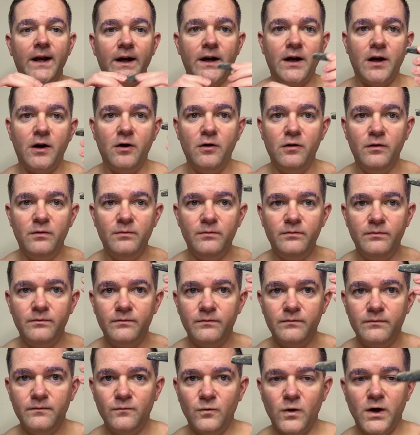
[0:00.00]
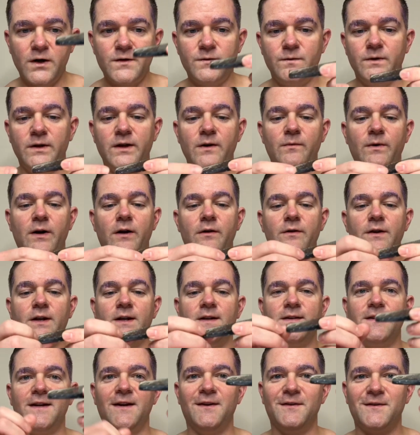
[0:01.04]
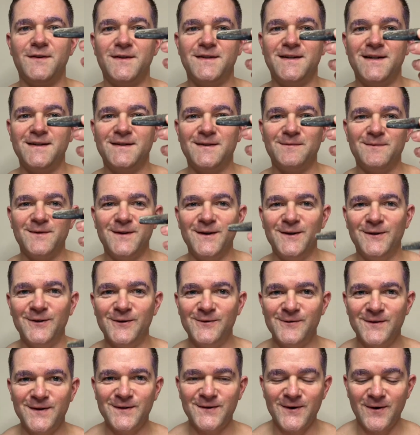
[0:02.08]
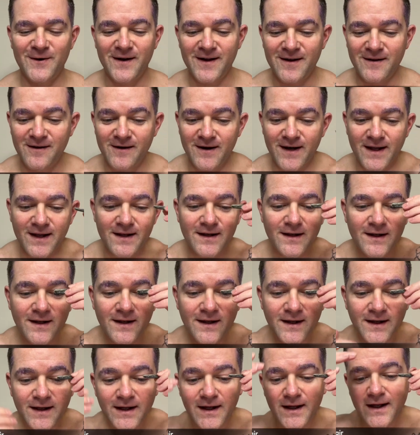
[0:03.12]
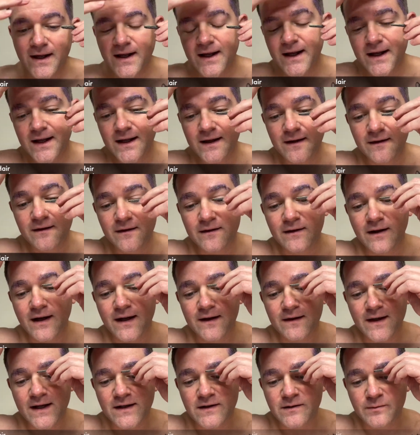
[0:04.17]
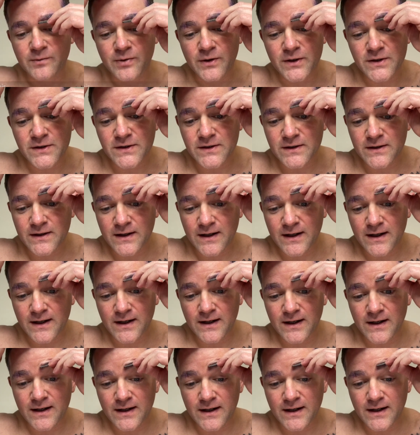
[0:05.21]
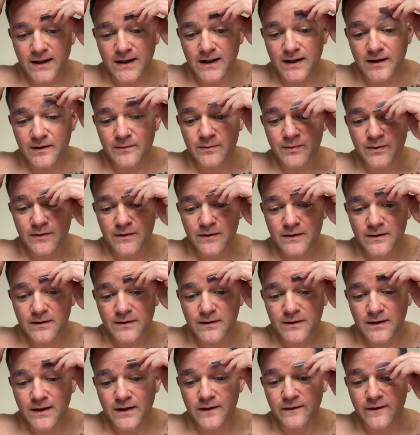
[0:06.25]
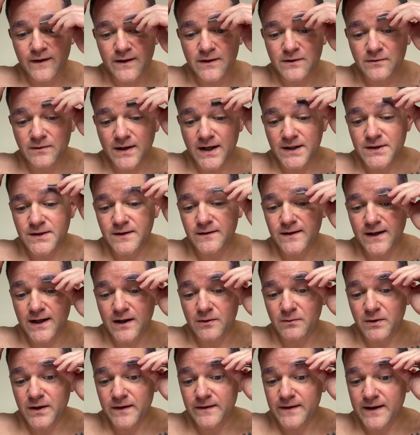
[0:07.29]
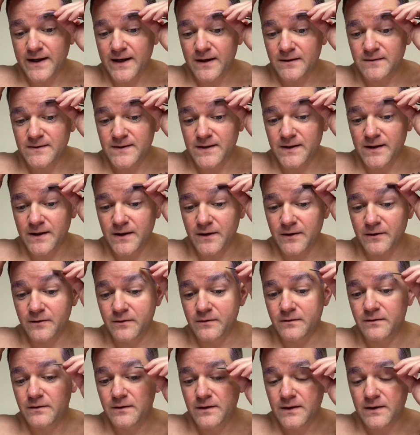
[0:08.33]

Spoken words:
comb works really well. You can see some of the glue that's already on it, and I like to push up in the direction that I want the hair to go,